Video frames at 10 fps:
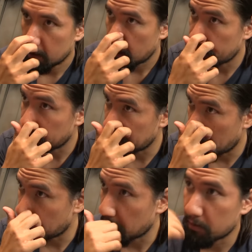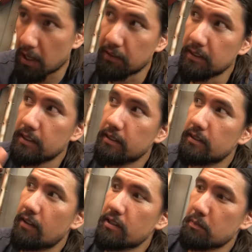I've done that when I've traveled.
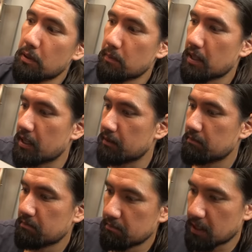I've just put my